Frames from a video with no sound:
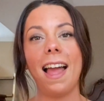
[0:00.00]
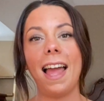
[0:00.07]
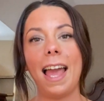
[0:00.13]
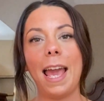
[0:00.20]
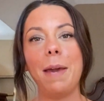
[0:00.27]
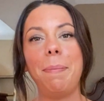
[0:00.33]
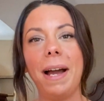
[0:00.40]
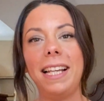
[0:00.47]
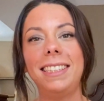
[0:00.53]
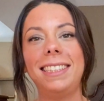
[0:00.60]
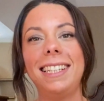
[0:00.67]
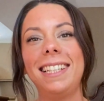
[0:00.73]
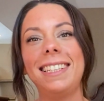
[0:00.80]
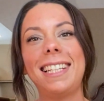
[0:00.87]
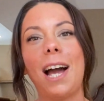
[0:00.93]
Hey
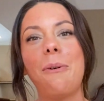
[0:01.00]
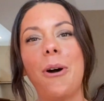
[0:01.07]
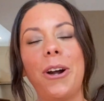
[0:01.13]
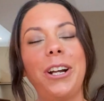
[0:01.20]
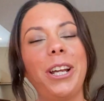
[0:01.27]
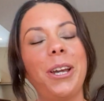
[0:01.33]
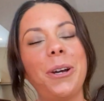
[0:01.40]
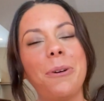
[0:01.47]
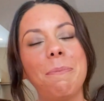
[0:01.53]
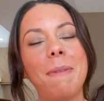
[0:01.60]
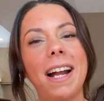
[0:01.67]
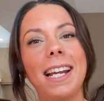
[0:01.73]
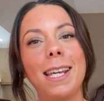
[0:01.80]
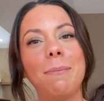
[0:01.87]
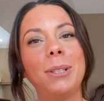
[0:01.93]
Pisces, how are you?
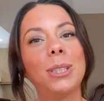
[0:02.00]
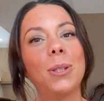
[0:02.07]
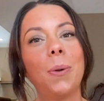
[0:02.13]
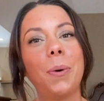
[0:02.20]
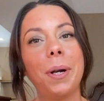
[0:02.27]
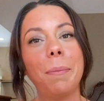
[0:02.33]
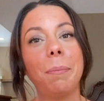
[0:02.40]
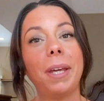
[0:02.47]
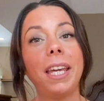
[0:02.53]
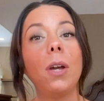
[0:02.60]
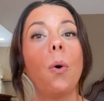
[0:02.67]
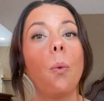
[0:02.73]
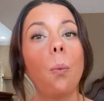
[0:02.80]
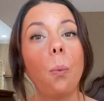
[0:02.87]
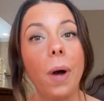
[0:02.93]
My name is Lauren B.
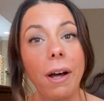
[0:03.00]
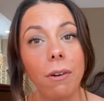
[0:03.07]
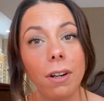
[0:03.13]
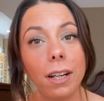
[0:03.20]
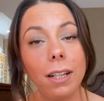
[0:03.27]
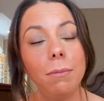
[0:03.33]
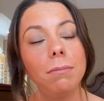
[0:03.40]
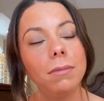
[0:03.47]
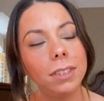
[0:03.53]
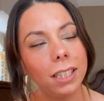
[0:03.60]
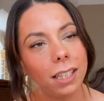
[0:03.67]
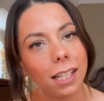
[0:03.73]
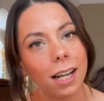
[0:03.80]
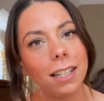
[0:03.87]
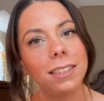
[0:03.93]
Welcome to
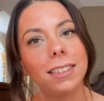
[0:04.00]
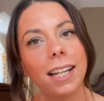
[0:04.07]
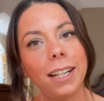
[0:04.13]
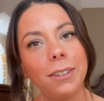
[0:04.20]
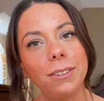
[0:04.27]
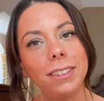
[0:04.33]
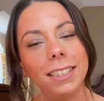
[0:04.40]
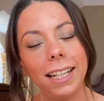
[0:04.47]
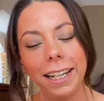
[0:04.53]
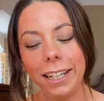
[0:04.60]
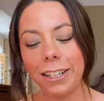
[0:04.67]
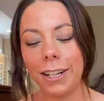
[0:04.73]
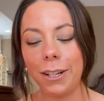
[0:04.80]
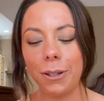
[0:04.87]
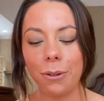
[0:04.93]
the Untitled
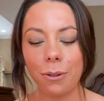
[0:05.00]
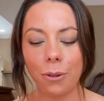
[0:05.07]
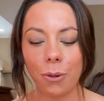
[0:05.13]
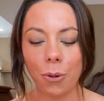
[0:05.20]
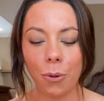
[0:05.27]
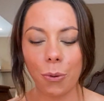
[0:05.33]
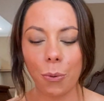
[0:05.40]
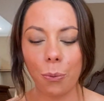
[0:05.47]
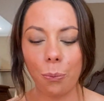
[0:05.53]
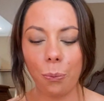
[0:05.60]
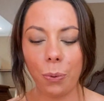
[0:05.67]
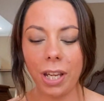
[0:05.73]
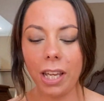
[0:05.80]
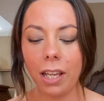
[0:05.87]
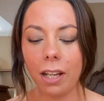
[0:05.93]
Tarot.
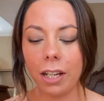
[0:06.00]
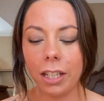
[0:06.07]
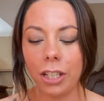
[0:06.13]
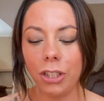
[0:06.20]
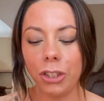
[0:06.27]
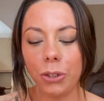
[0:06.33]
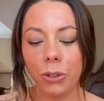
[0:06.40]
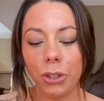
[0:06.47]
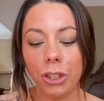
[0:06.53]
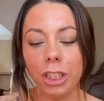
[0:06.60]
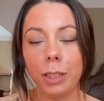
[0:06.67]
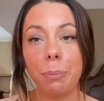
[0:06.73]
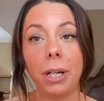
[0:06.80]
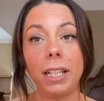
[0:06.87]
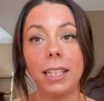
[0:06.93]
We are going to do your
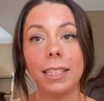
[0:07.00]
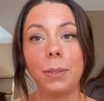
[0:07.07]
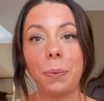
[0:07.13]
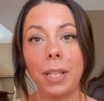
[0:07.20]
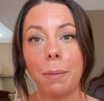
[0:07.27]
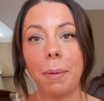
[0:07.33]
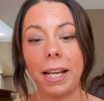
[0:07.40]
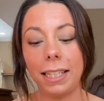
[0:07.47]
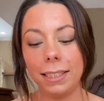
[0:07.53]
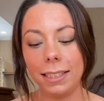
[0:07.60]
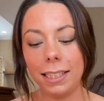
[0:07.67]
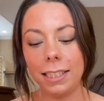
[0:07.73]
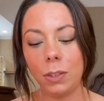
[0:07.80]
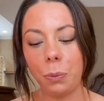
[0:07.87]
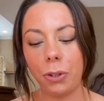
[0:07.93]
spread this week,
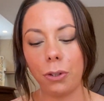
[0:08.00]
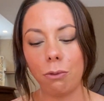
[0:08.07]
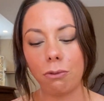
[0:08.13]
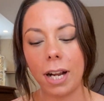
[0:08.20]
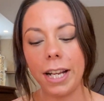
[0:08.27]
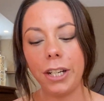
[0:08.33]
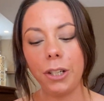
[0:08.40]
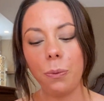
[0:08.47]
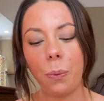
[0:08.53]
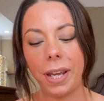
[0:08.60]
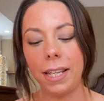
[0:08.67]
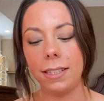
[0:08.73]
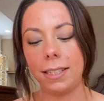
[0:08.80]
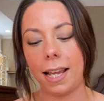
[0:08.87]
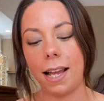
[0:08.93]
Pisces, with the
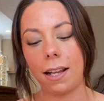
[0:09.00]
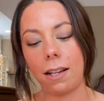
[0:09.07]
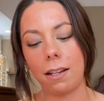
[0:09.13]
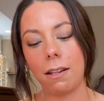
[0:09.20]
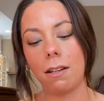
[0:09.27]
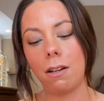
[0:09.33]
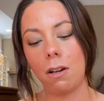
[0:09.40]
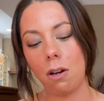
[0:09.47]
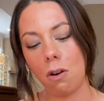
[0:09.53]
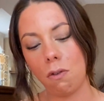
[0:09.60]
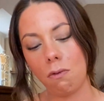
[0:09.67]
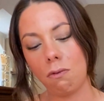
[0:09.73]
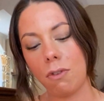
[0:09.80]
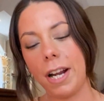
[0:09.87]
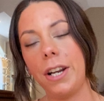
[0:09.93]
Rider-Waite deck.
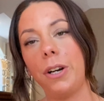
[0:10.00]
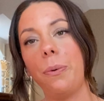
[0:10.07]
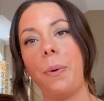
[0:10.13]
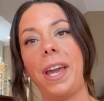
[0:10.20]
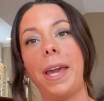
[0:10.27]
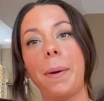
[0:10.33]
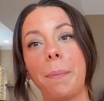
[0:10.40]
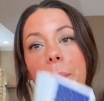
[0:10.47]
Rider-Waite.